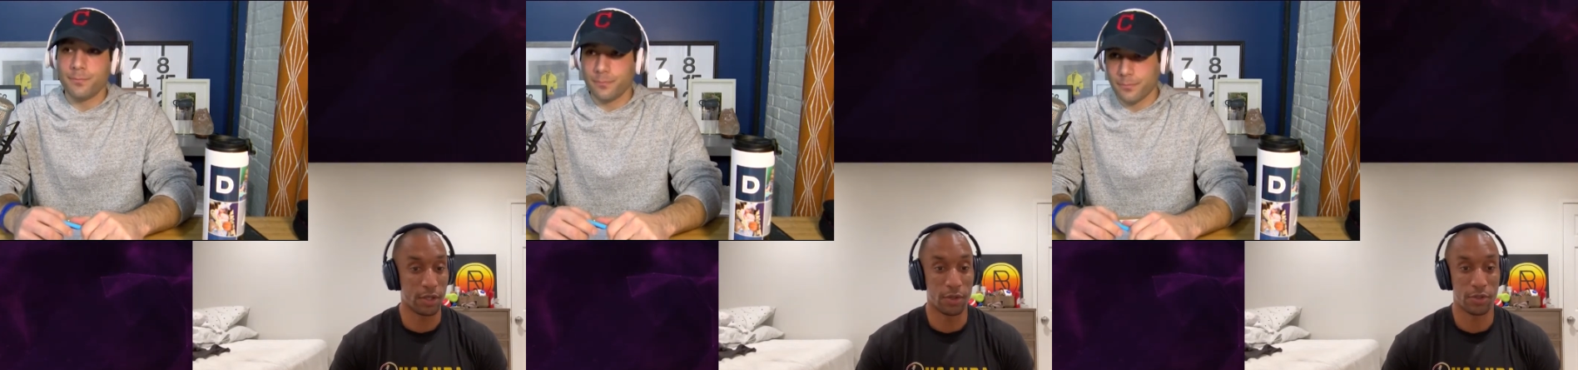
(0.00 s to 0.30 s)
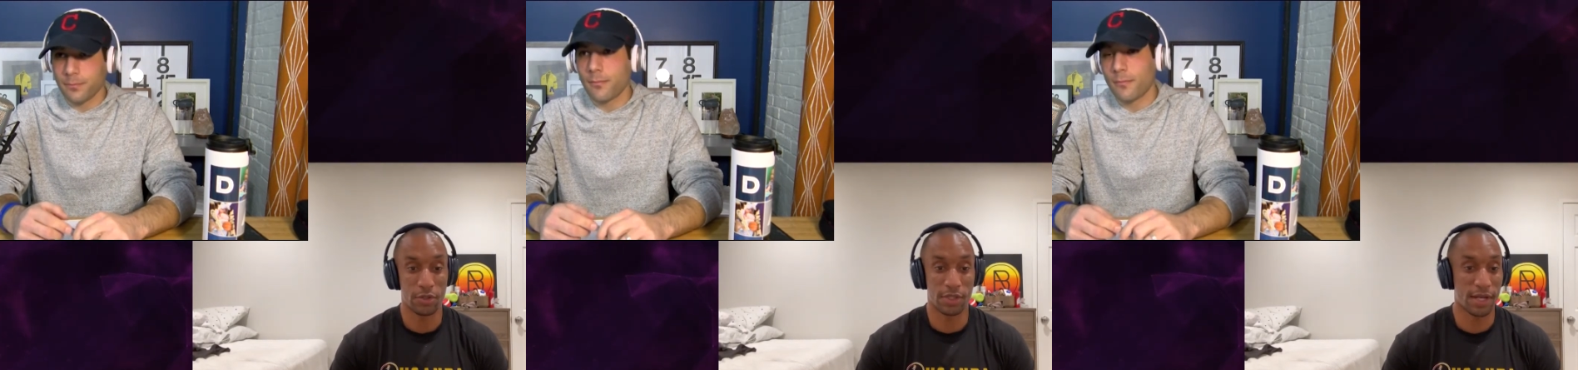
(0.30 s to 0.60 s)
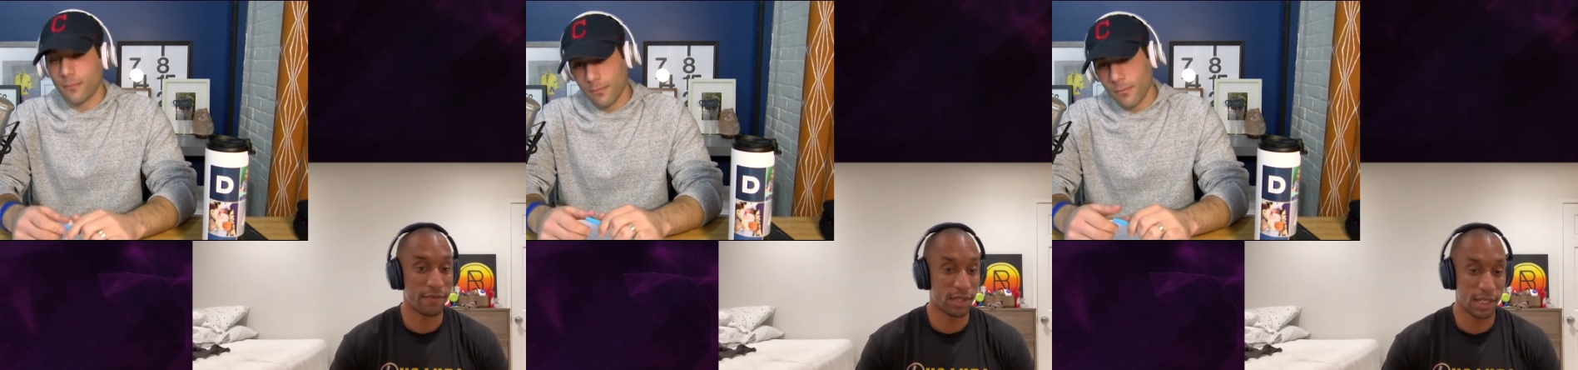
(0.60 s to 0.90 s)
Speaker 1: coach or
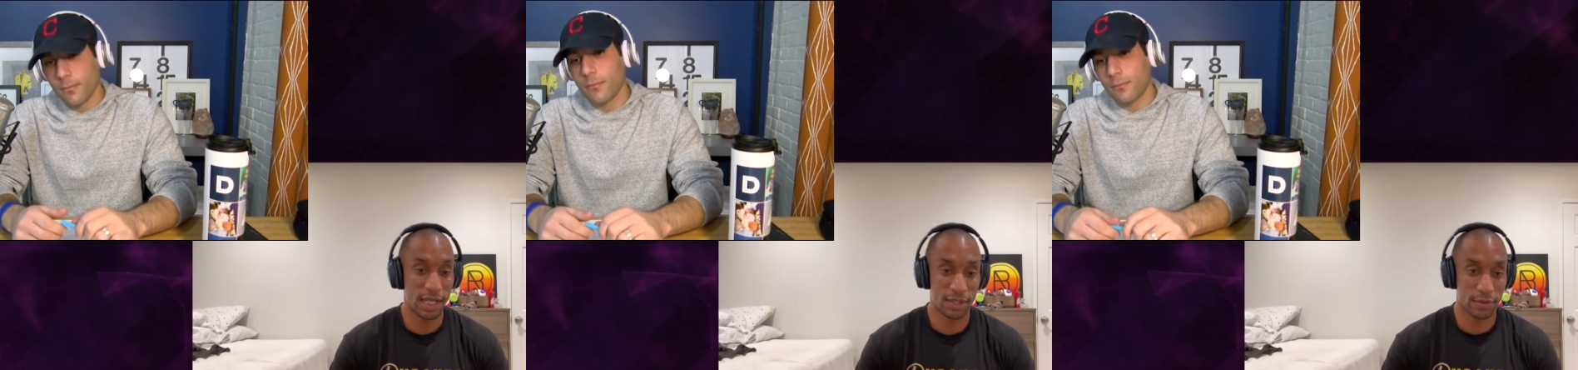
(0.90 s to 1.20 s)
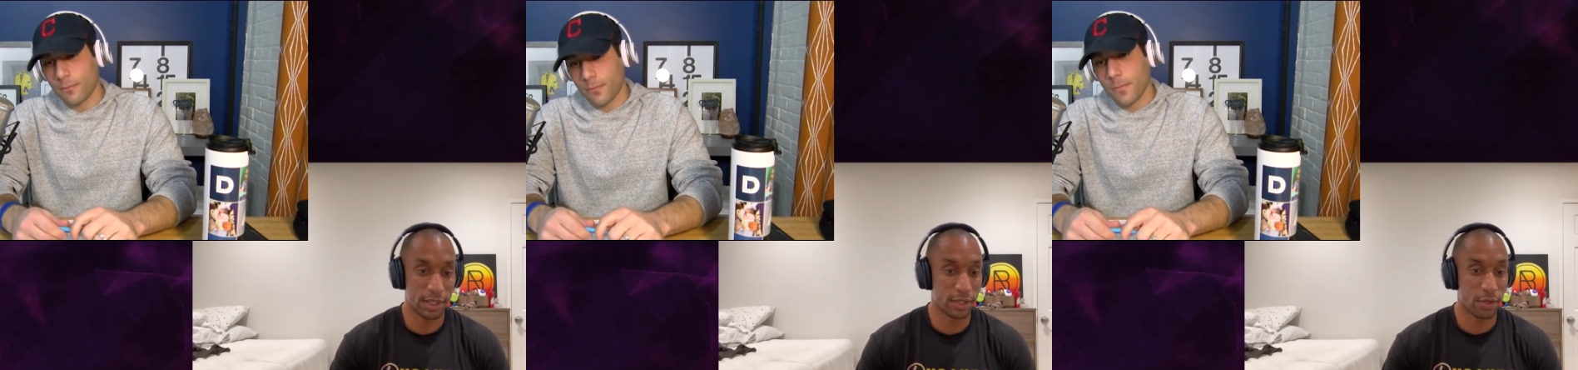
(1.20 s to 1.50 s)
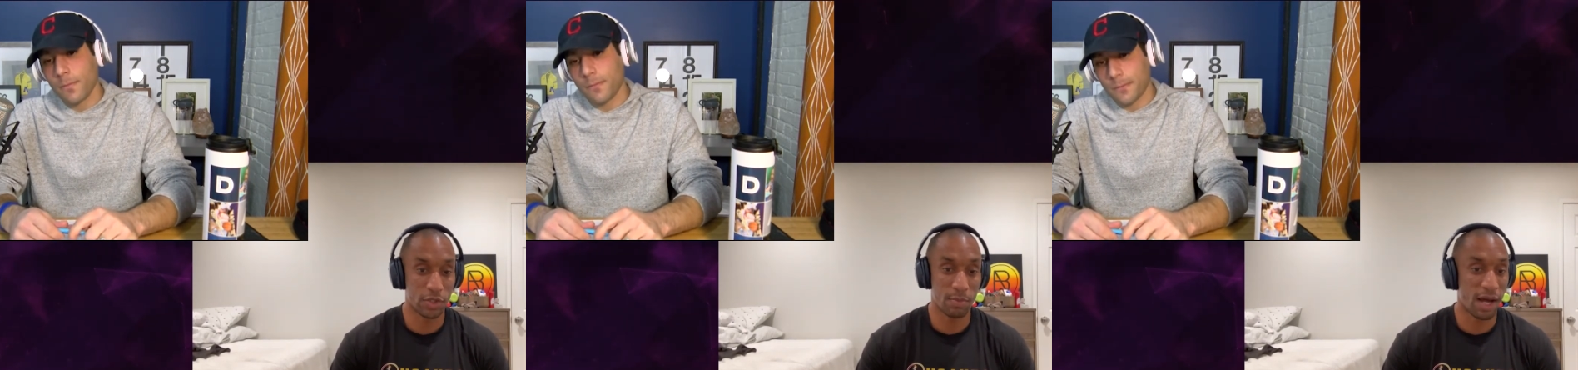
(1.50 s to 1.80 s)
seventh and eighth grade
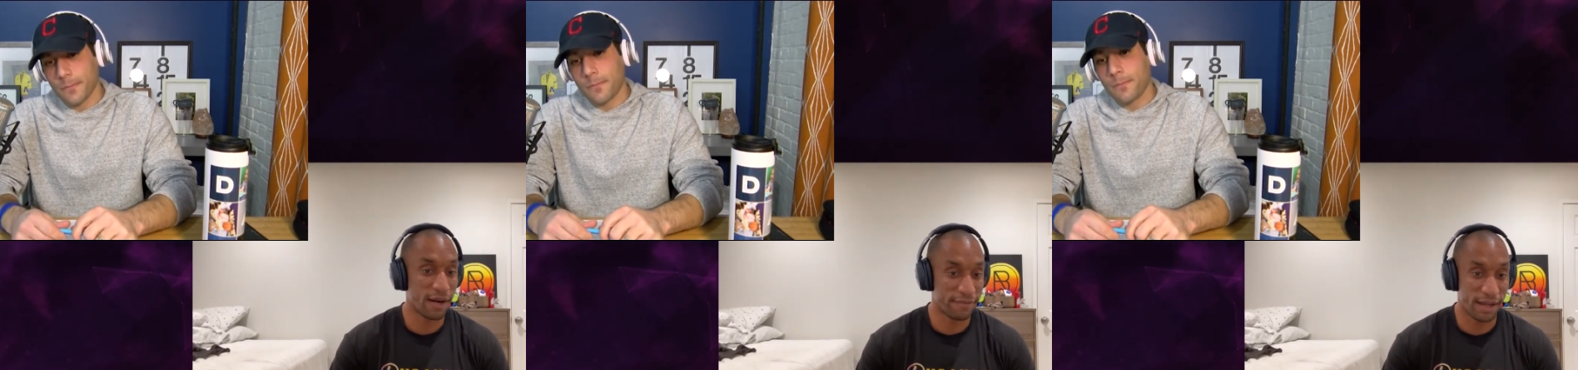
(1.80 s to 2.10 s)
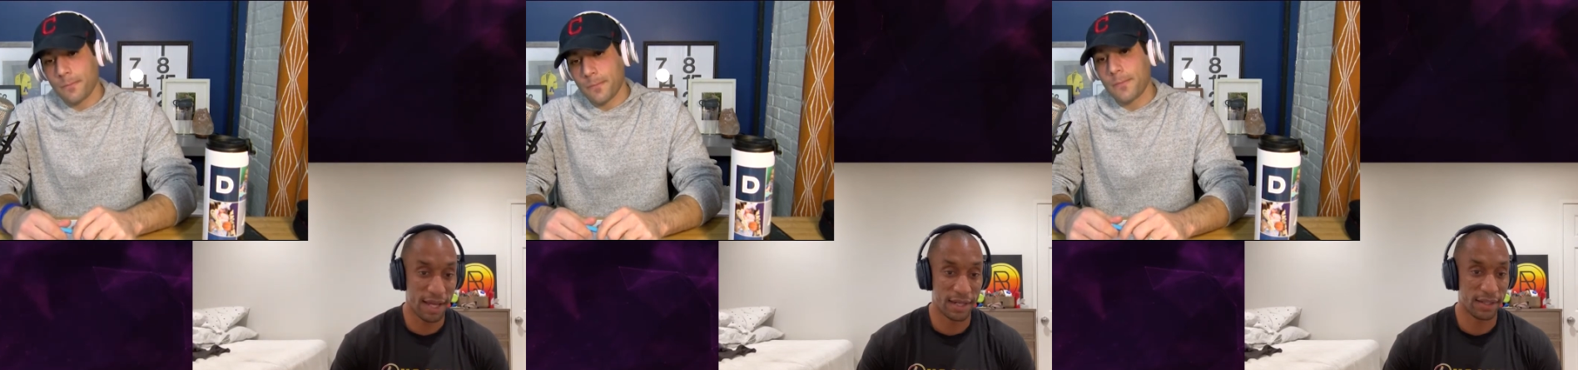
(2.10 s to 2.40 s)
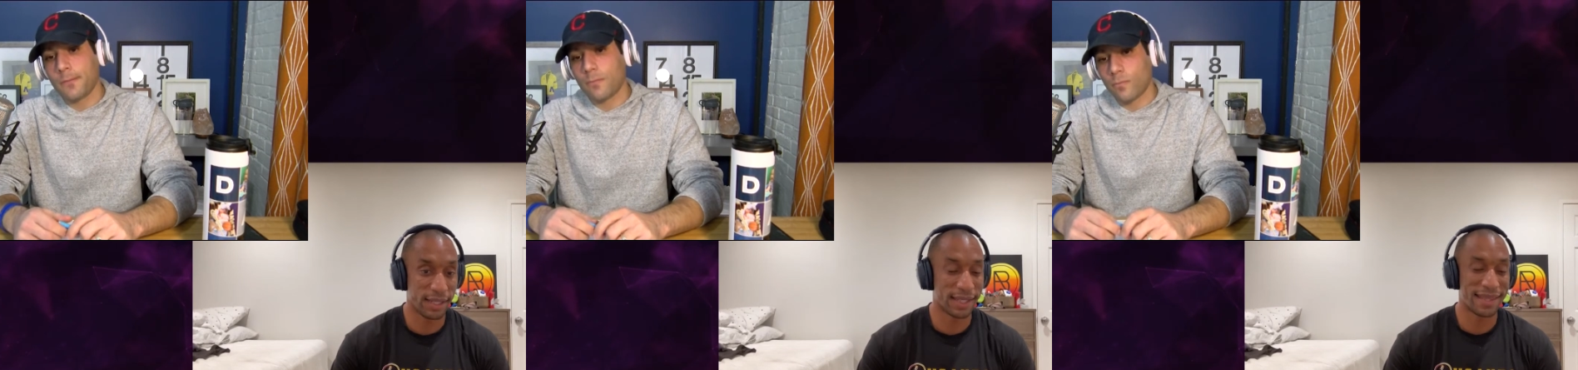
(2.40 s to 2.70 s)
coach modified like